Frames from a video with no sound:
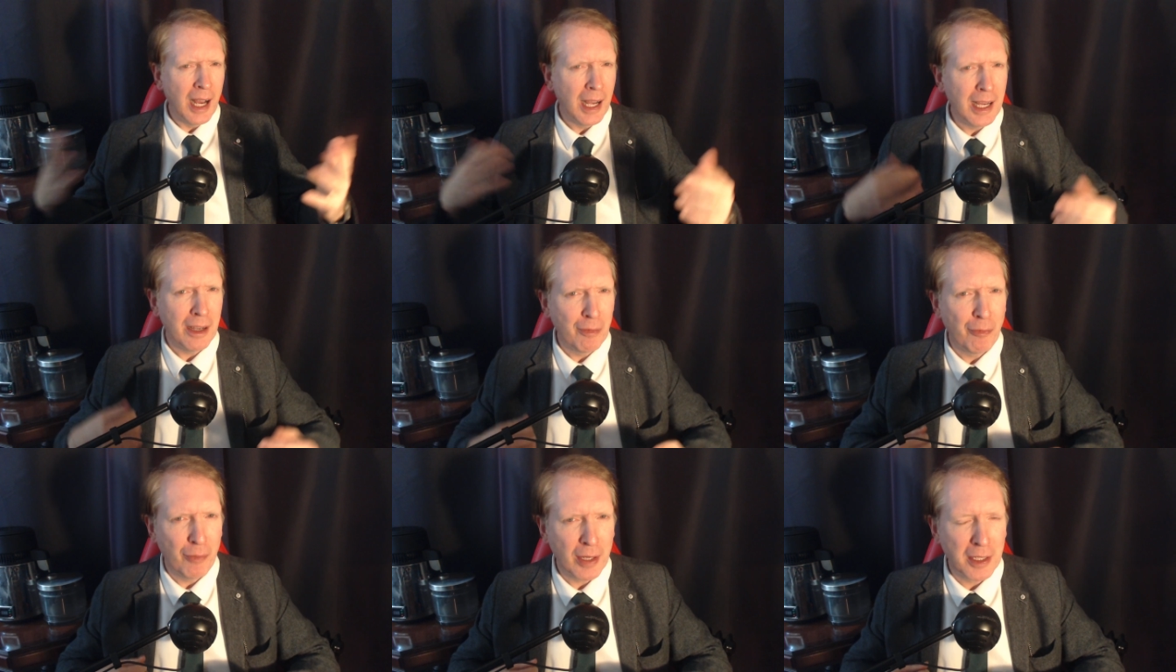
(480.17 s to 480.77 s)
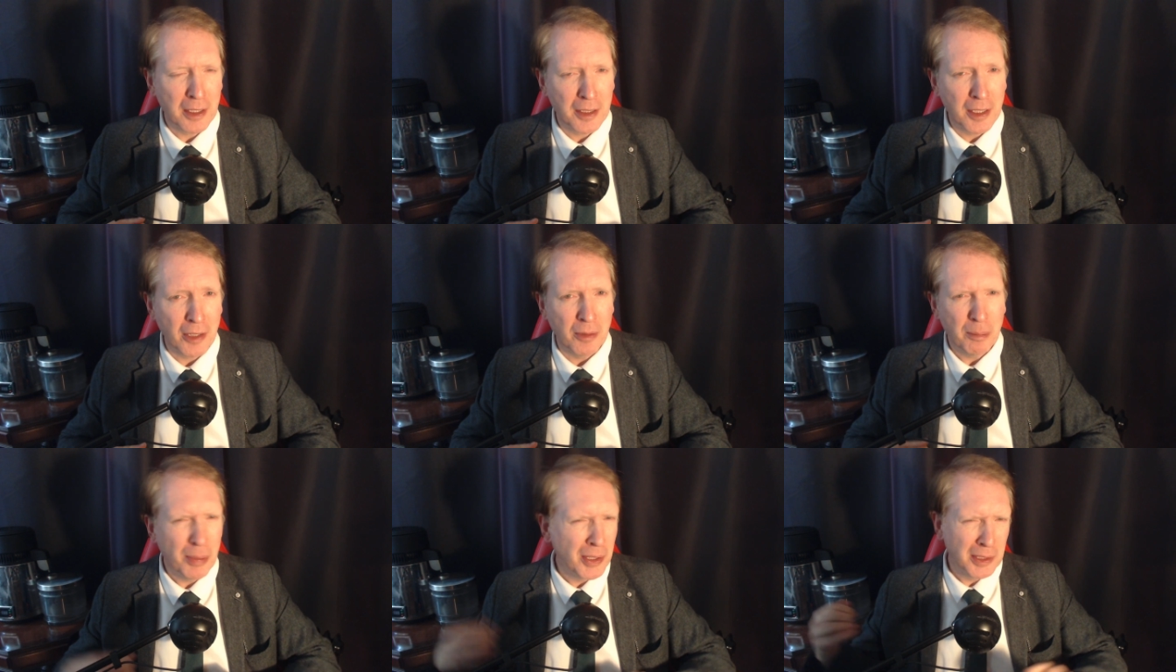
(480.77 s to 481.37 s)
have figured out,
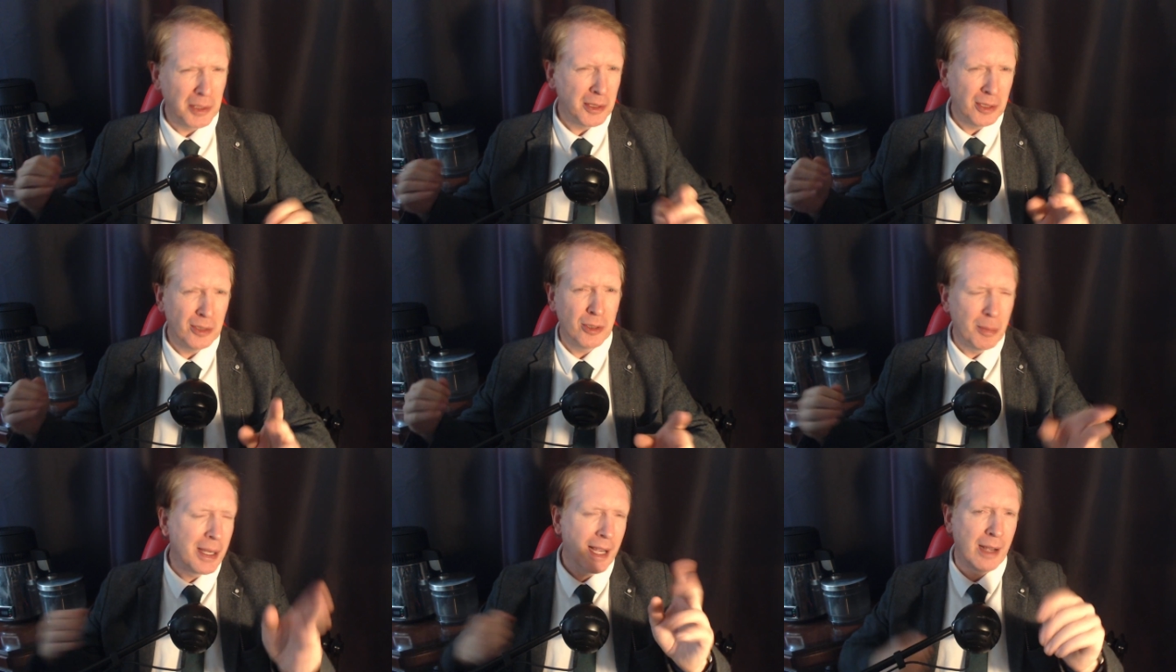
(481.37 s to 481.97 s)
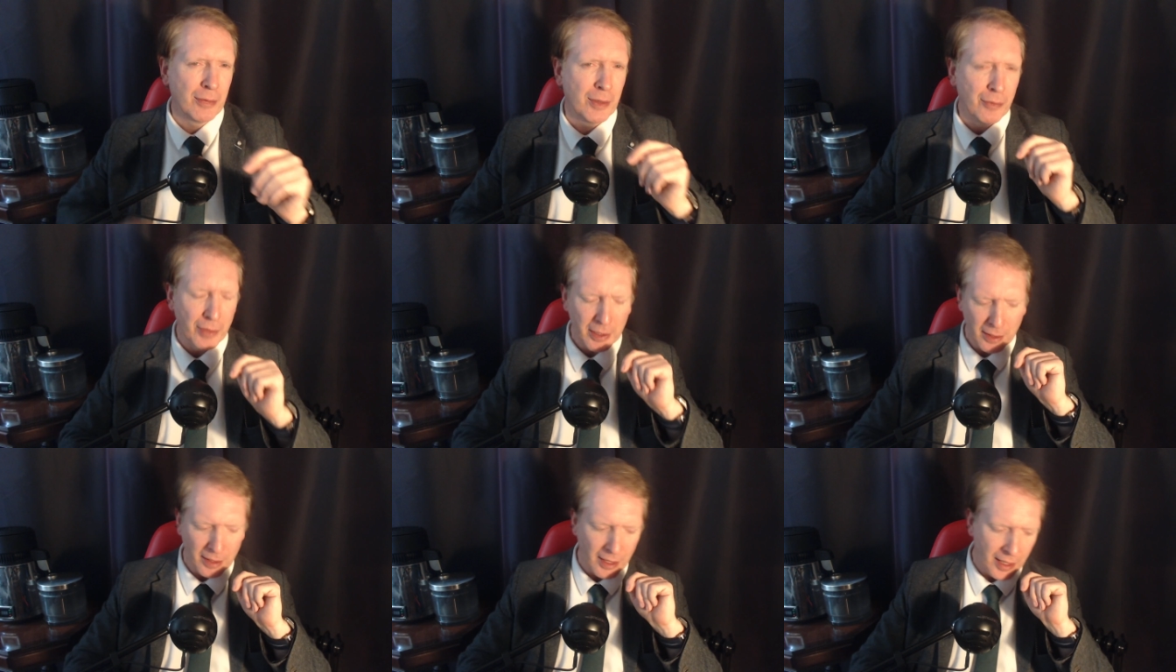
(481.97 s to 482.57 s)
but you might have to
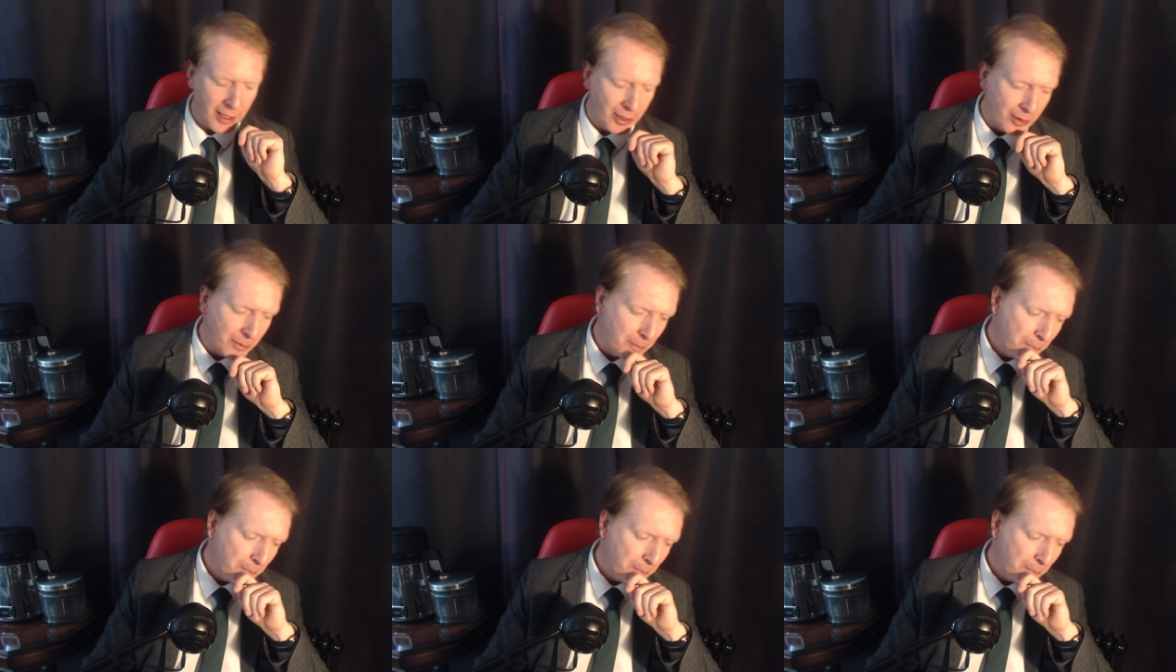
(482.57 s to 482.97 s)
figure that out.